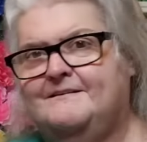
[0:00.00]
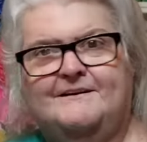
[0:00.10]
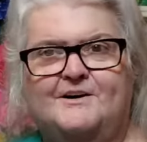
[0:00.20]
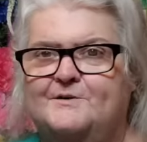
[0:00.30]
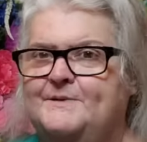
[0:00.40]

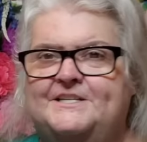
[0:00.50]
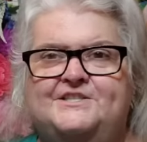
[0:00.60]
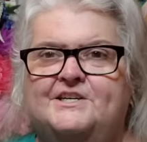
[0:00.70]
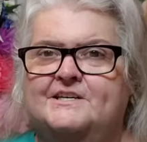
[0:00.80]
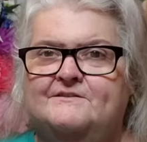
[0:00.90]
a whole
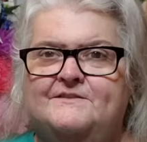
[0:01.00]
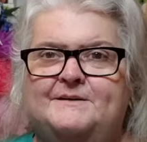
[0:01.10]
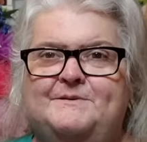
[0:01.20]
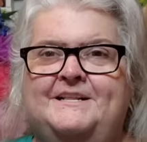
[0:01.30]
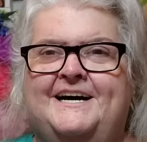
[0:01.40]
paycheck in
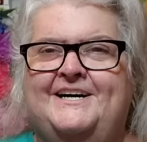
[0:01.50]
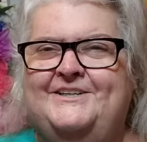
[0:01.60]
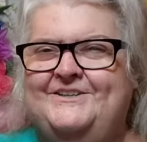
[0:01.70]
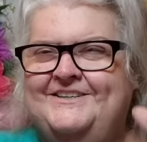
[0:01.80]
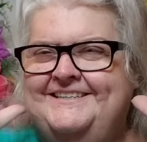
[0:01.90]
Five
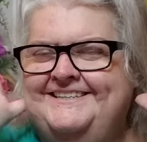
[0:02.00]
Below.